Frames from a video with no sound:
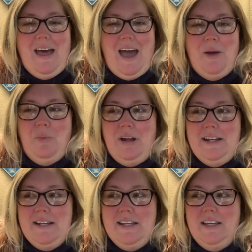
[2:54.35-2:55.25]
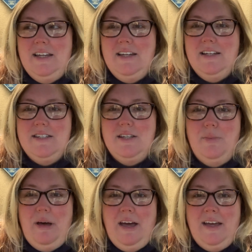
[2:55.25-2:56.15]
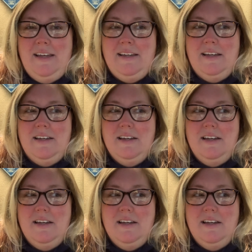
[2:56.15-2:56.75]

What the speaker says: I wanted to buy